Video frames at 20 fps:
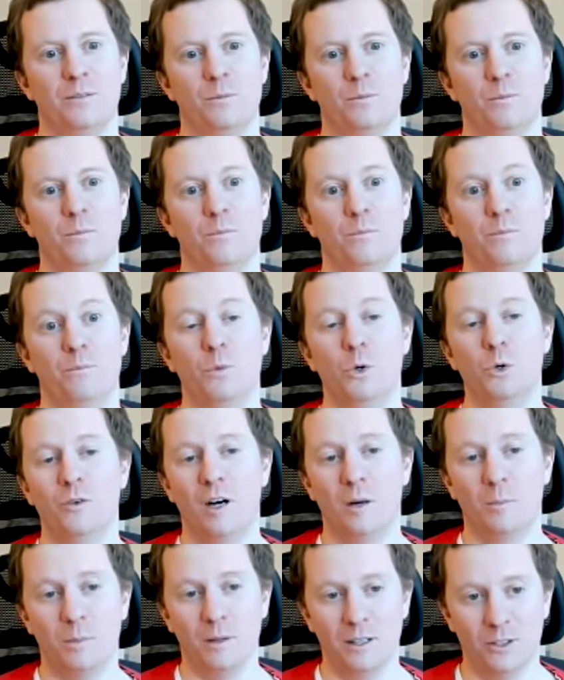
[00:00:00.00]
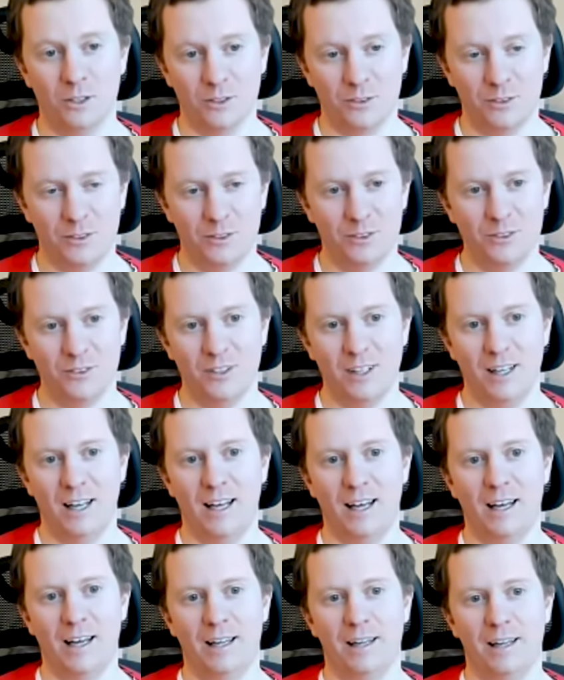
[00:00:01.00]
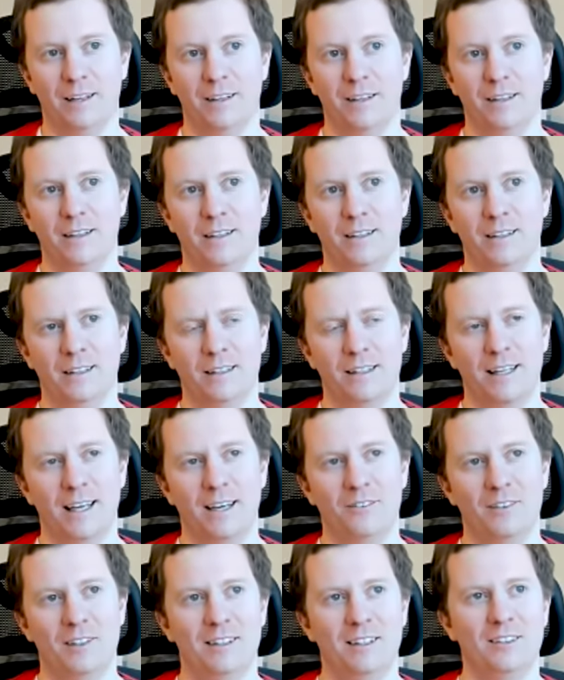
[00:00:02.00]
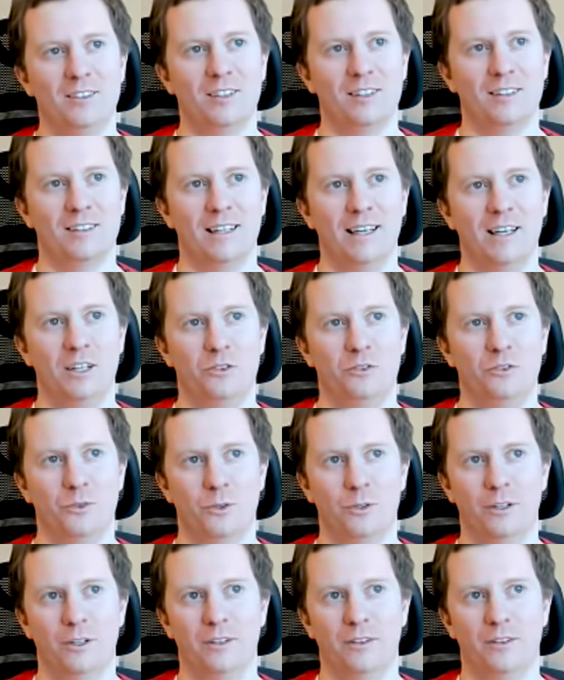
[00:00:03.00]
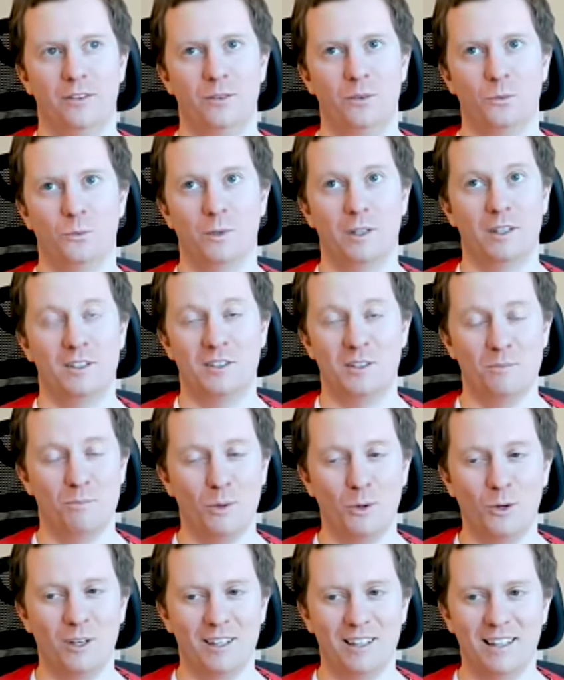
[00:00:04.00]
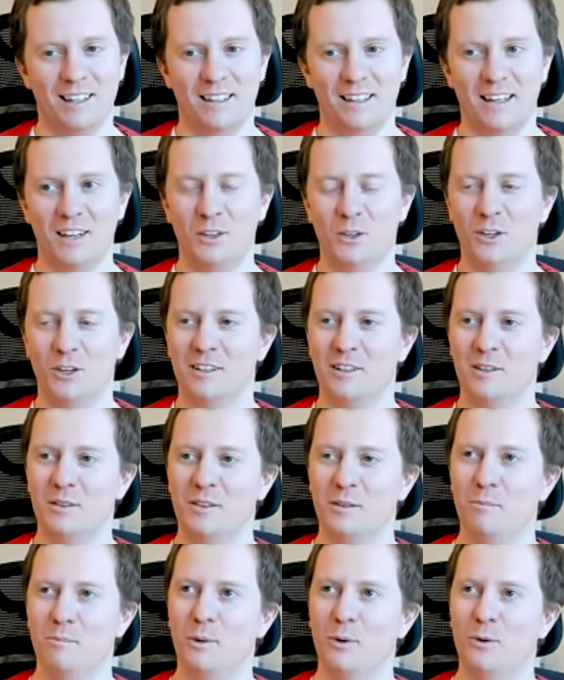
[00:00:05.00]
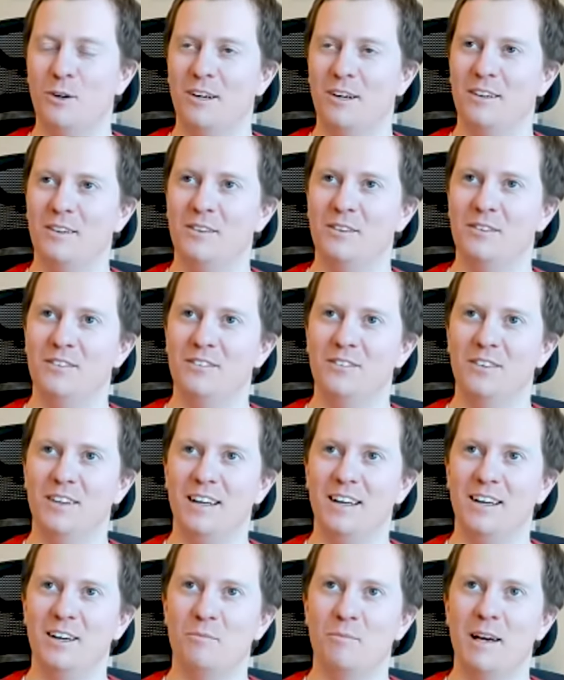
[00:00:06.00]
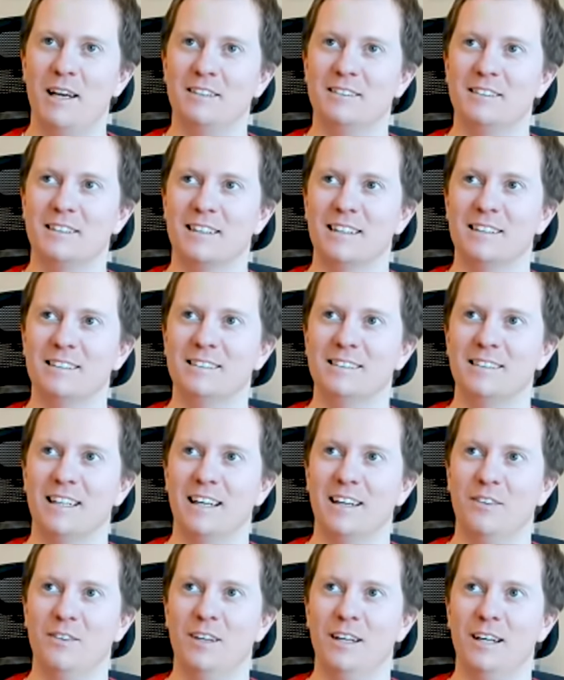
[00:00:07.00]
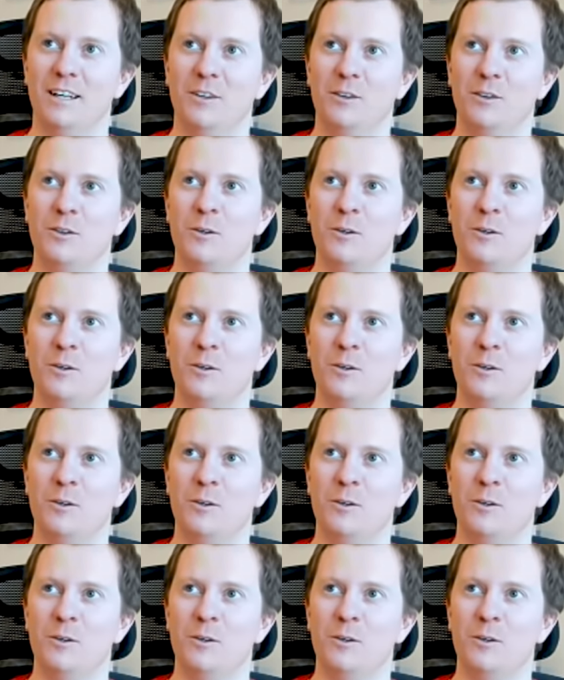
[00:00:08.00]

move up a lot. And uh, he gave a decent case for it, which the board didn't at all. The, the board uh, basically said that